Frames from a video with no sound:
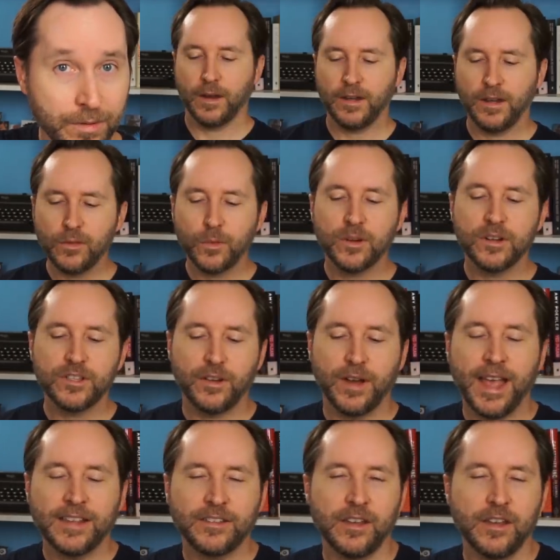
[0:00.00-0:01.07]
In other words, they're
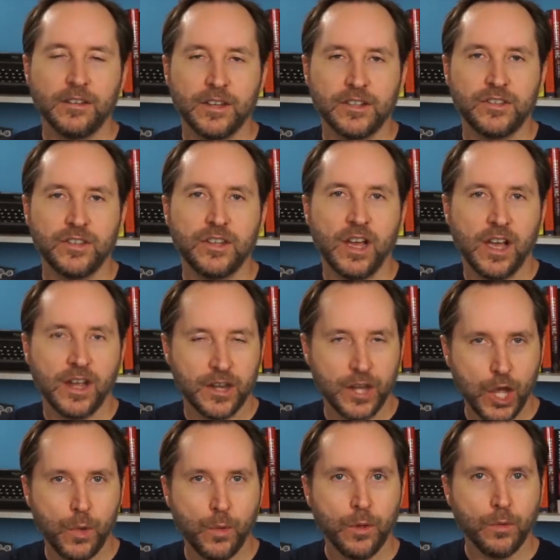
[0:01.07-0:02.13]
asking, does the dog
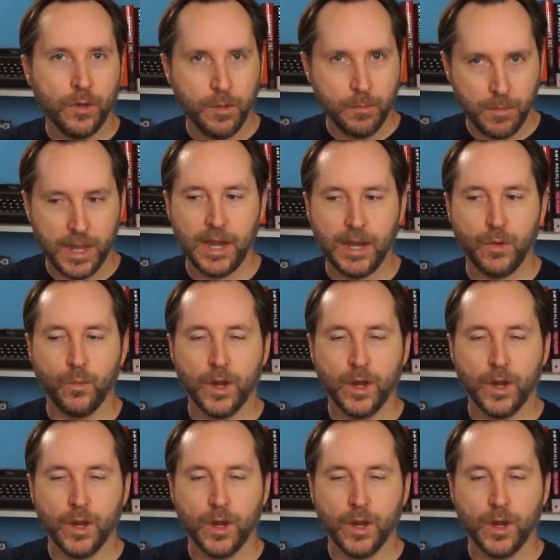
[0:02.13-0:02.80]
know what we mean